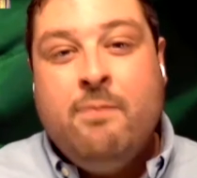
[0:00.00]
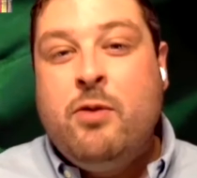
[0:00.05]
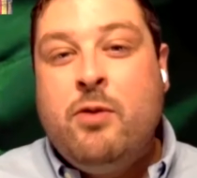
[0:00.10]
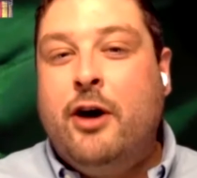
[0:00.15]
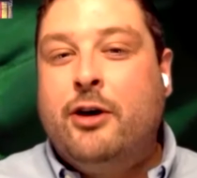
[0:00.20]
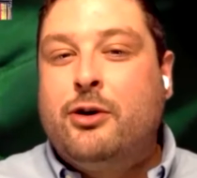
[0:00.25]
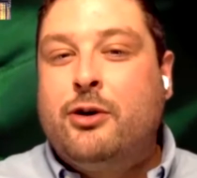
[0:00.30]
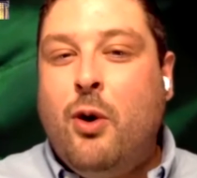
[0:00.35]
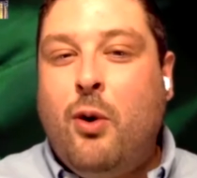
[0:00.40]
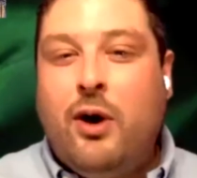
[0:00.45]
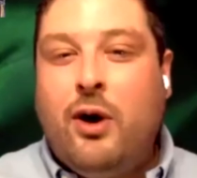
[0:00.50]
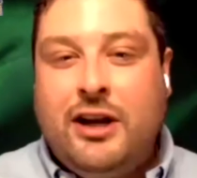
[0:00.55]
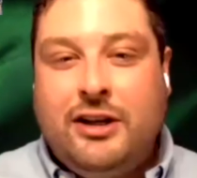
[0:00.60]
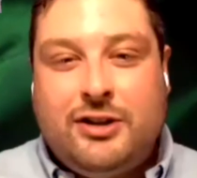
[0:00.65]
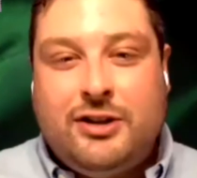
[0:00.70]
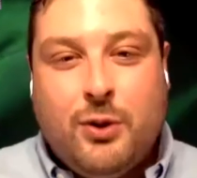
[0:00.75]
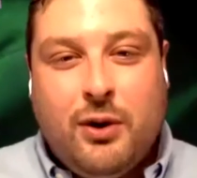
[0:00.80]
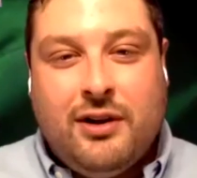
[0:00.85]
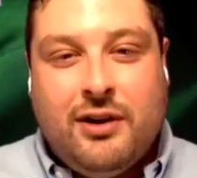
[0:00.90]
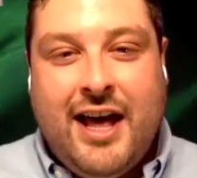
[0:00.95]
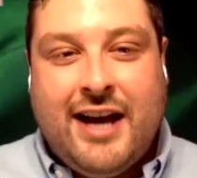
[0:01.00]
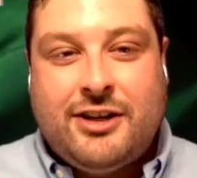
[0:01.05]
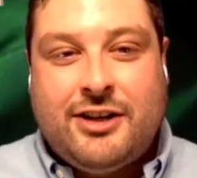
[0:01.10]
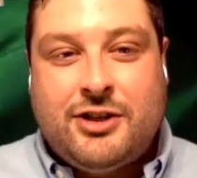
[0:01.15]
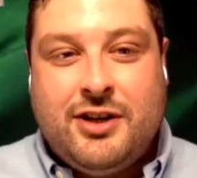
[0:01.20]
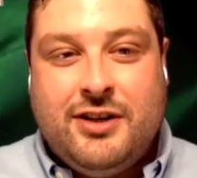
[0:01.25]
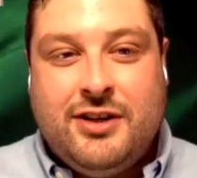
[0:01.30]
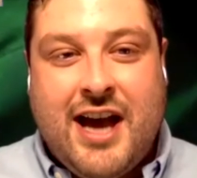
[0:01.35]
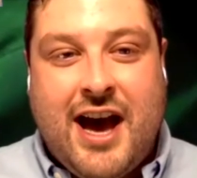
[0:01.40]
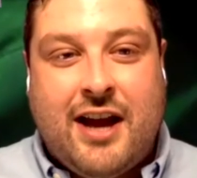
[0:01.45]
According to
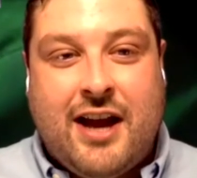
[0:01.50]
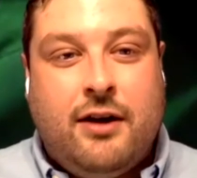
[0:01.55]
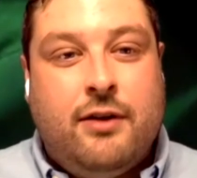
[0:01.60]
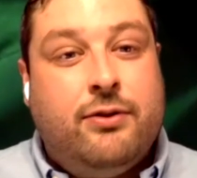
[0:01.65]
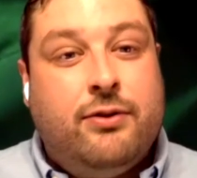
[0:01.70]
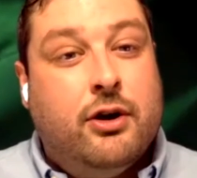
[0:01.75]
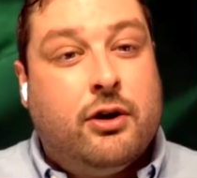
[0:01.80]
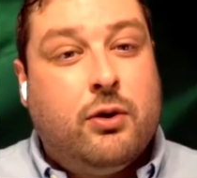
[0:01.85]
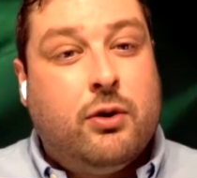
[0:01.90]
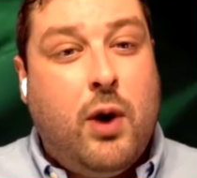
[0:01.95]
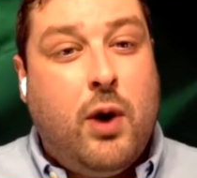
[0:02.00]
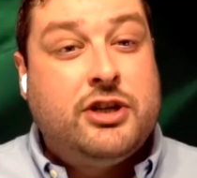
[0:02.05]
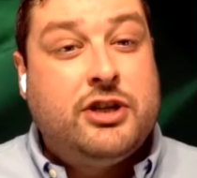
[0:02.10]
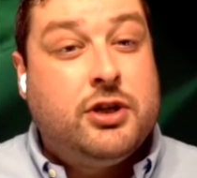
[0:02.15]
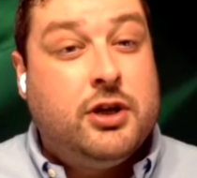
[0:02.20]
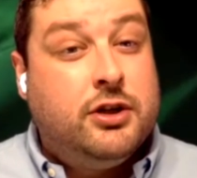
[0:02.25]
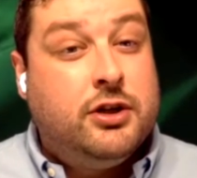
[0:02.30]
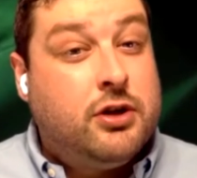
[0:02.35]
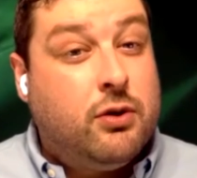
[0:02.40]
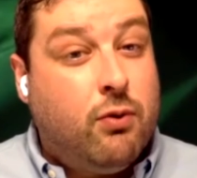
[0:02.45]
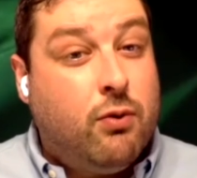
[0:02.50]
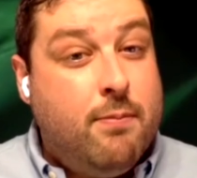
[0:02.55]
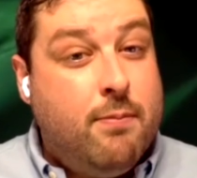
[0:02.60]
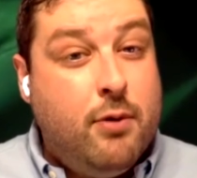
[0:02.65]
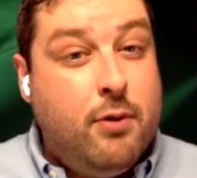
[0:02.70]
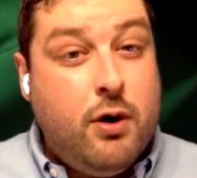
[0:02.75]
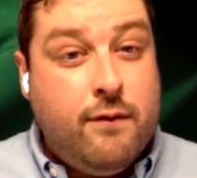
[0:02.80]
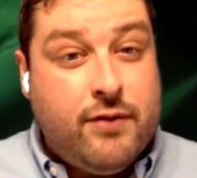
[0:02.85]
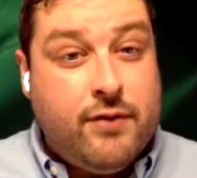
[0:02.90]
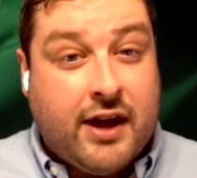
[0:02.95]
election data, the question to
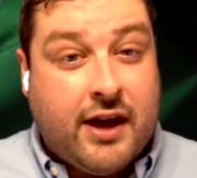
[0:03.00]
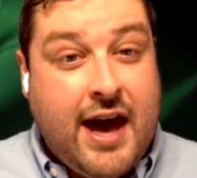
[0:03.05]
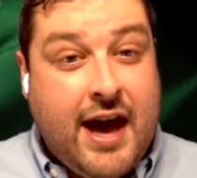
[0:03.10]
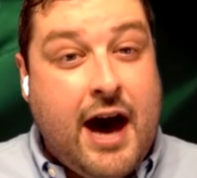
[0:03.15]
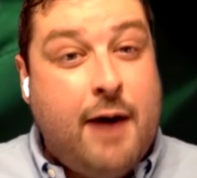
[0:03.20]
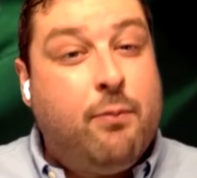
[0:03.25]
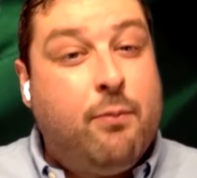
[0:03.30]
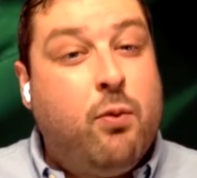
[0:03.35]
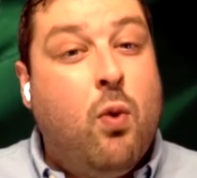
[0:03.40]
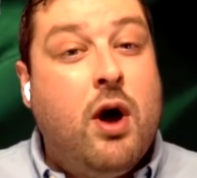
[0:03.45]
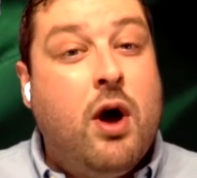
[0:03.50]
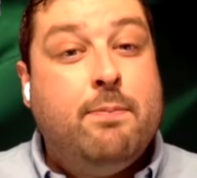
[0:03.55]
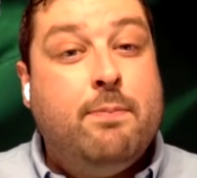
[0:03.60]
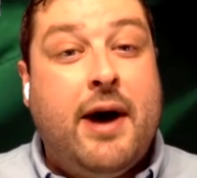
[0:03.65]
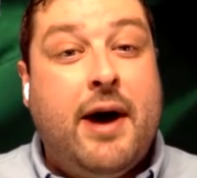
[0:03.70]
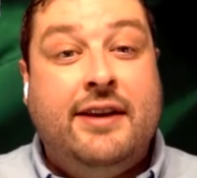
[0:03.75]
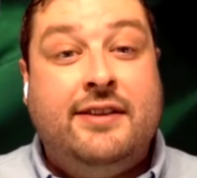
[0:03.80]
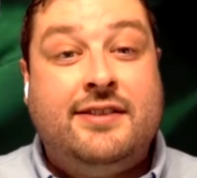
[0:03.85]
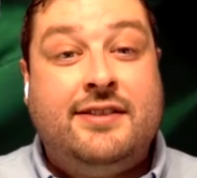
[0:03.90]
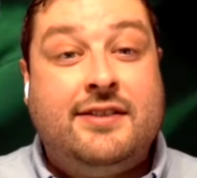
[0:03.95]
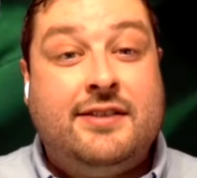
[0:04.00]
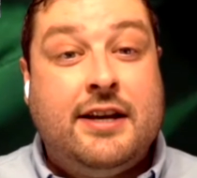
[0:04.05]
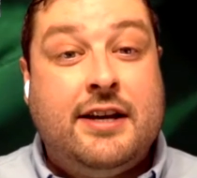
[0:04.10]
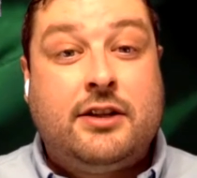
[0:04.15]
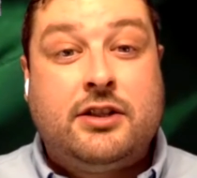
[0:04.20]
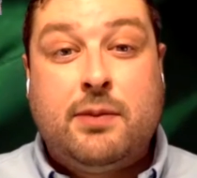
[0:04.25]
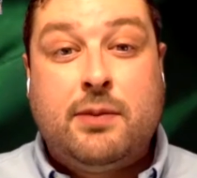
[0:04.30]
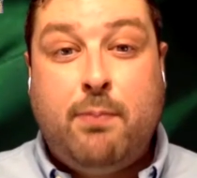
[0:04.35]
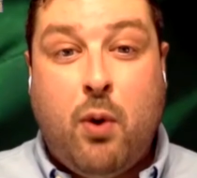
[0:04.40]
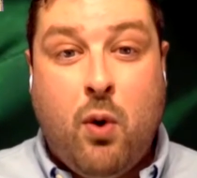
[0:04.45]
remove the cap won by
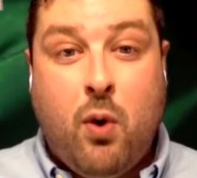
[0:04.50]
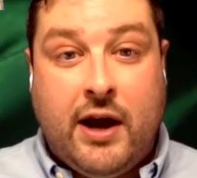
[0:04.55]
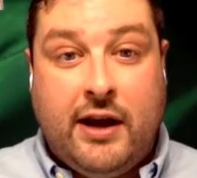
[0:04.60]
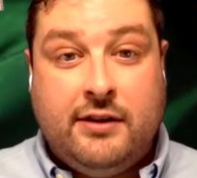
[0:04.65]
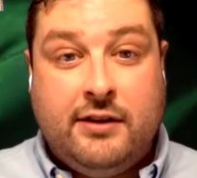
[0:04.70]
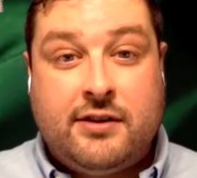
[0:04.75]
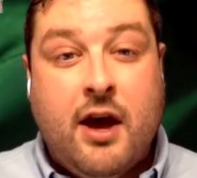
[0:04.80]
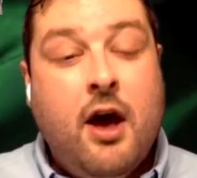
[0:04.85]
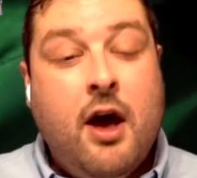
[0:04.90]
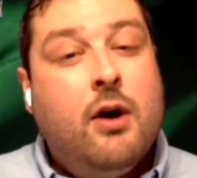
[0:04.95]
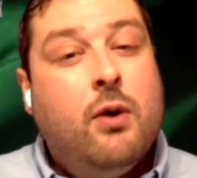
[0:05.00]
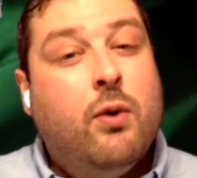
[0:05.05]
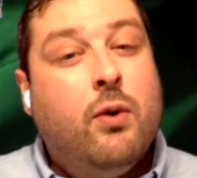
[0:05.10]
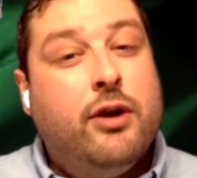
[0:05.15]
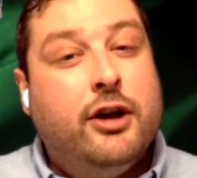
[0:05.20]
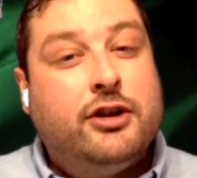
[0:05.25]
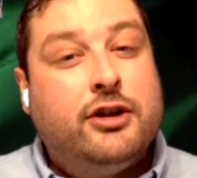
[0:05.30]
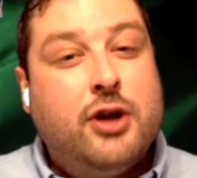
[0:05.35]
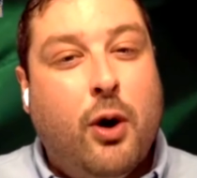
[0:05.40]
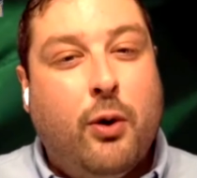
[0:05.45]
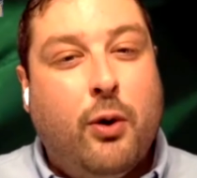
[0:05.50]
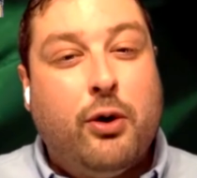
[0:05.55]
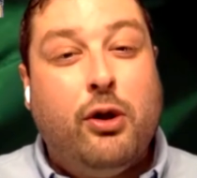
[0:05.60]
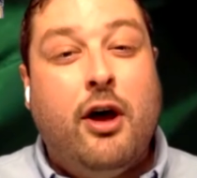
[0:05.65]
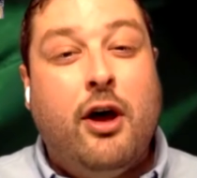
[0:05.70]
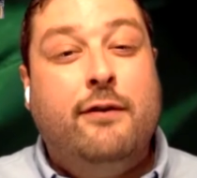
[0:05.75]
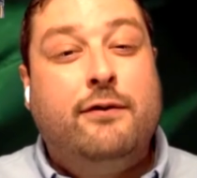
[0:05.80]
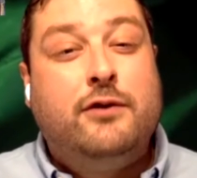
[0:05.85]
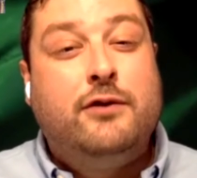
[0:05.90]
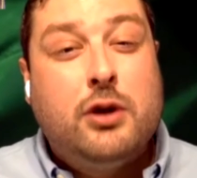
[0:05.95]
6 points, with a total
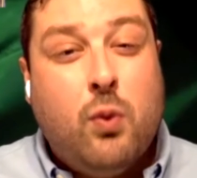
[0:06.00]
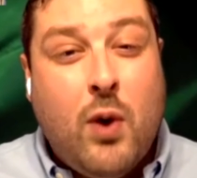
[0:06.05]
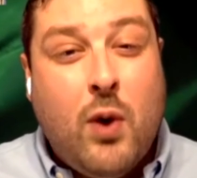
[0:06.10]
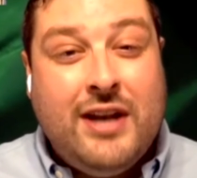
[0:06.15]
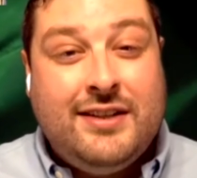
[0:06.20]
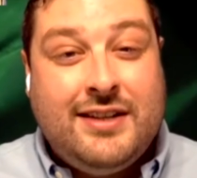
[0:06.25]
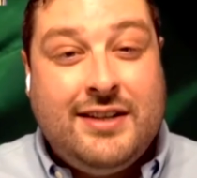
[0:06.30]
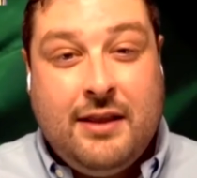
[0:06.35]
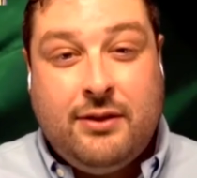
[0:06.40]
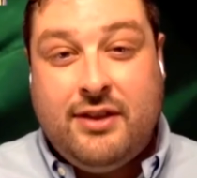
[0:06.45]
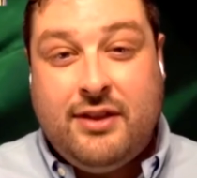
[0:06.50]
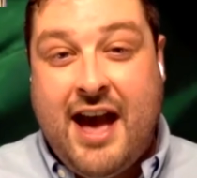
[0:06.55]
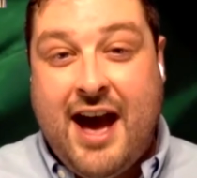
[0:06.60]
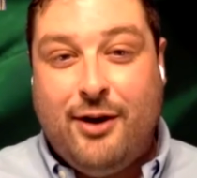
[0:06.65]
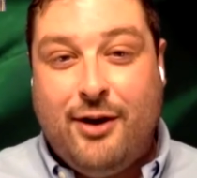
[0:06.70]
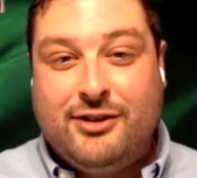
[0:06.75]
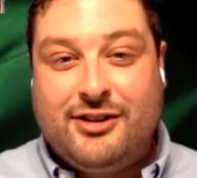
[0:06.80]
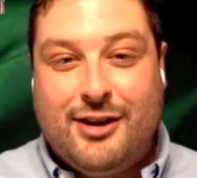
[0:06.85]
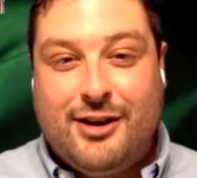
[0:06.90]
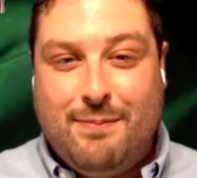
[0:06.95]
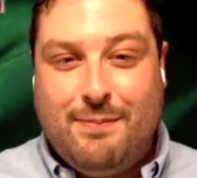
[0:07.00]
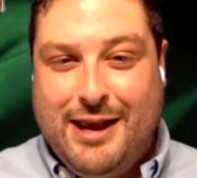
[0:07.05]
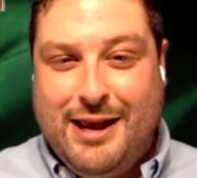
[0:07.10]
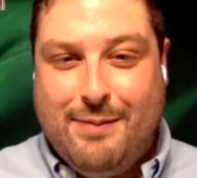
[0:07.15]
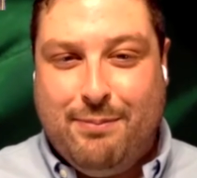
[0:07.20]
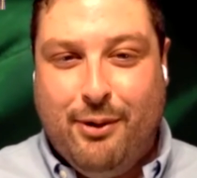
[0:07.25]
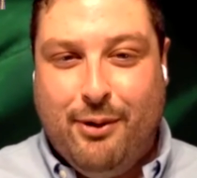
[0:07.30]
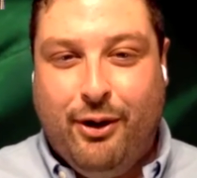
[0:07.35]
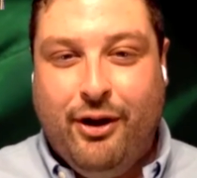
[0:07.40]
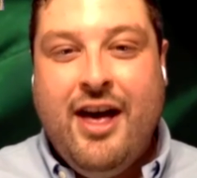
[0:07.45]
of 20,000
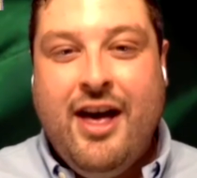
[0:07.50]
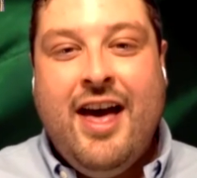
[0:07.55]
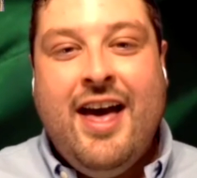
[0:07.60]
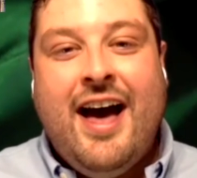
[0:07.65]
people,